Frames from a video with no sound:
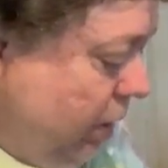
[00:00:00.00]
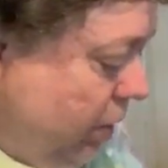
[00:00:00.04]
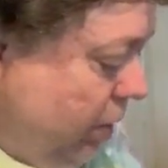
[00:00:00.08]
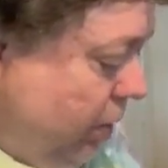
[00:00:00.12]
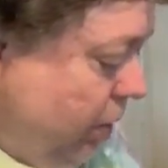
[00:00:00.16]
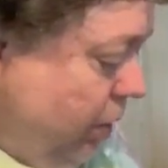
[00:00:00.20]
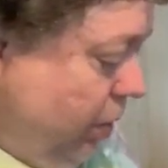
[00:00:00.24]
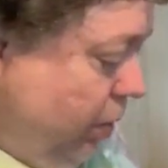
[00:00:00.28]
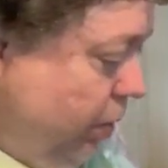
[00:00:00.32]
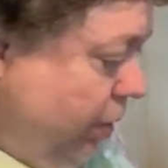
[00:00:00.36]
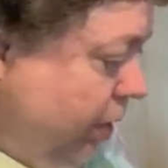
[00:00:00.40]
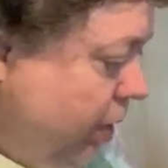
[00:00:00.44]

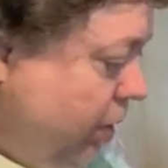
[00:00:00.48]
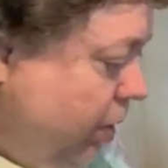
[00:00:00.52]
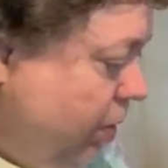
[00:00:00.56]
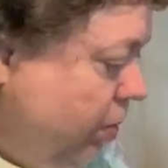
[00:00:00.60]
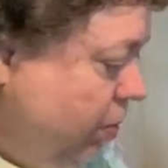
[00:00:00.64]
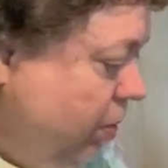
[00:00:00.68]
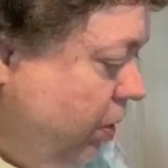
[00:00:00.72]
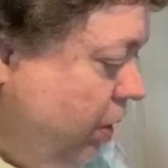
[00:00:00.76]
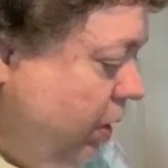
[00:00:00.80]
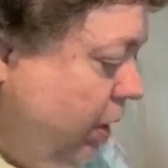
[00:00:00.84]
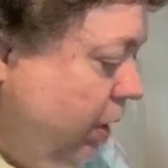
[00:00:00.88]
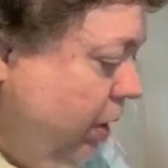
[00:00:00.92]
So this
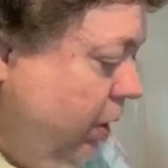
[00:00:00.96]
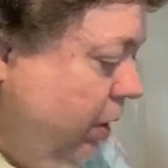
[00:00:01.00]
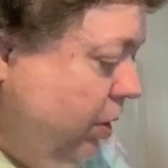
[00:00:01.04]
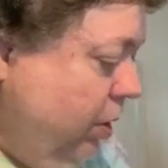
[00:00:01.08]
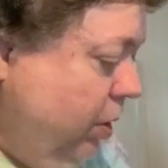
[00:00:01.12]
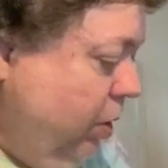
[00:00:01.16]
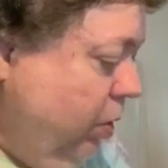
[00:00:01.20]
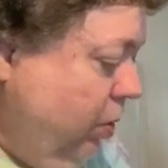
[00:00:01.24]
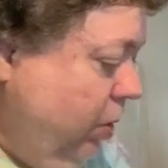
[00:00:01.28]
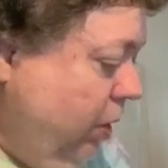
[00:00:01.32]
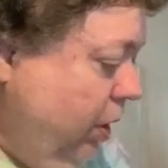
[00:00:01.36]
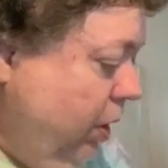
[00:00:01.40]
one is
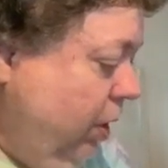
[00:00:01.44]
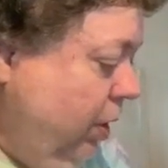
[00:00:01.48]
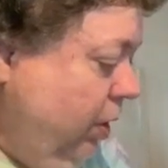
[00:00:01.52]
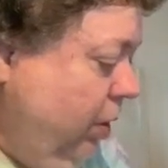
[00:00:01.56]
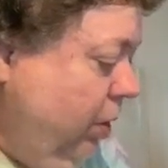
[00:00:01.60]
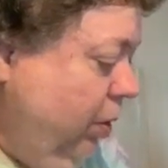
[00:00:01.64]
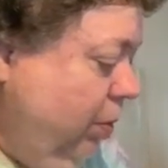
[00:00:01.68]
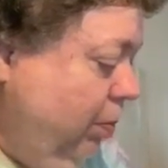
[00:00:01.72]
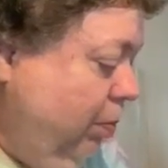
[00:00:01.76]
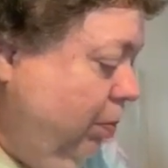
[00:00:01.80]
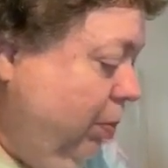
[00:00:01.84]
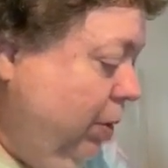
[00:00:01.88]
going
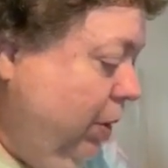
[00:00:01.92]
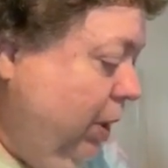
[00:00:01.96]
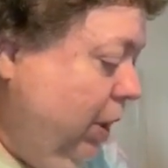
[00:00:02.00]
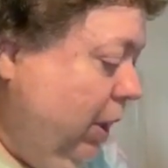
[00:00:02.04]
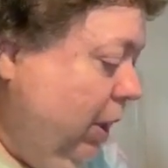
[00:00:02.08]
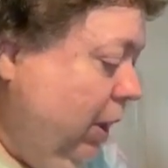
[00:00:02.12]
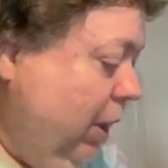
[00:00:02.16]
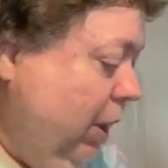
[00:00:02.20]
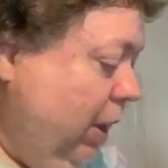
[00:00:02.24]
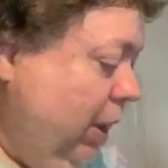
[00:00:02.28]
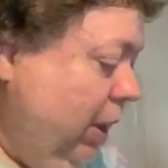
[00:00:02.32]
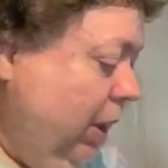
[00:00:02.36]
to
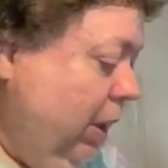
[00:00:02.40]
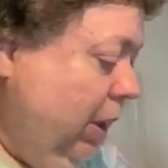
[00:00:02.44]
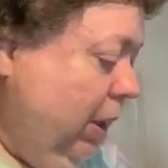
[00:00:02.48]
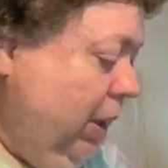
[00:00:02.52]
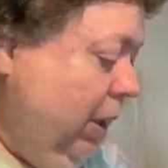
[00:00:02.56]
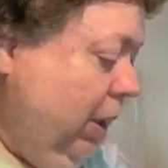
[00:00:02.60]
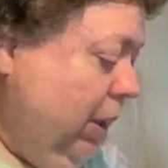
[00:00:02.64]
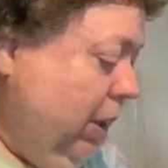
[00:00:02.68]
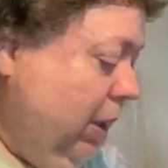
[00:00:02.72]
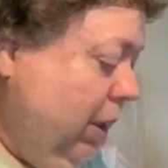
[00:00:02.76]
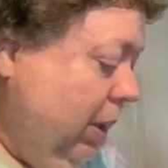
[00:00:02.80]
be